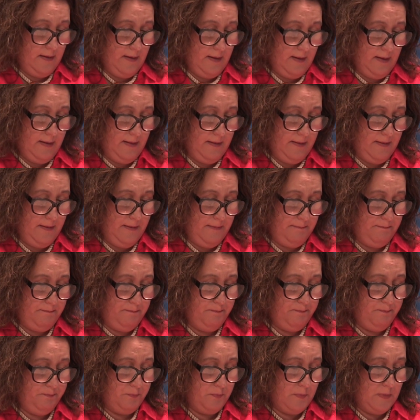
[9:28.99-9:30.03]
and
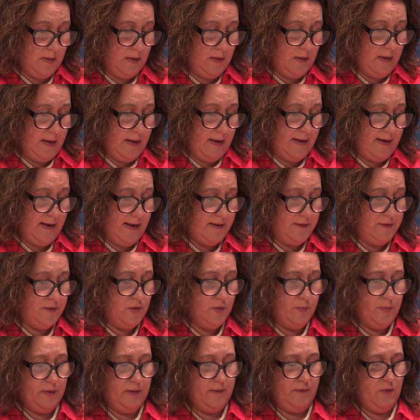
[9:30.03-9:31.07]
I do
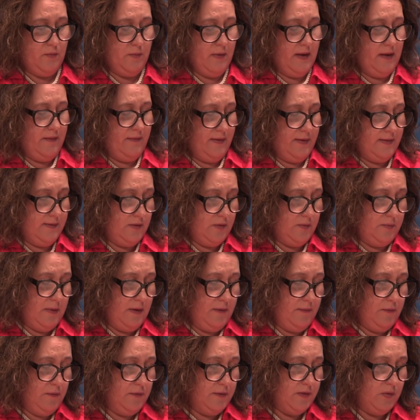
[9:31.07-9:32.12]
believe you might have answered my
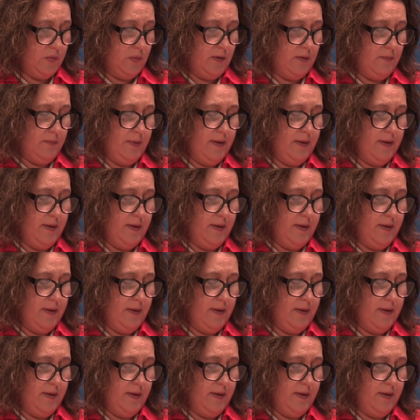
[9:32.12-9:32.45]
first one.